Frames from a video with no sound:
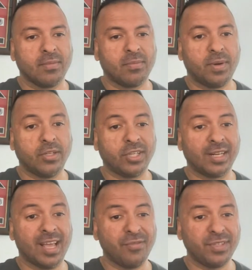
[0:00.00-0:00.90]

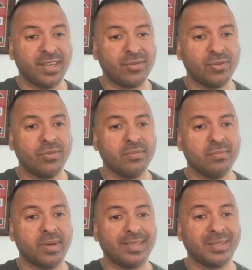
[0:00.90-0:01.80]
project lifecycle,
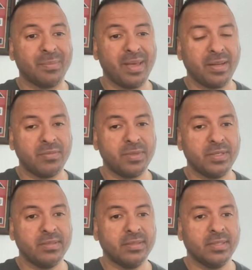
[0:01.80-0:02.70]
project
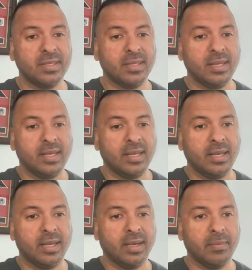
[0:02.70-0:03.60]
management.
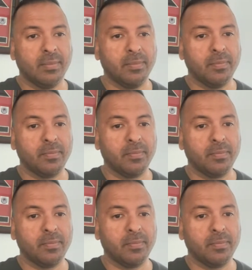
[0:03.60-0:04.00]
Um,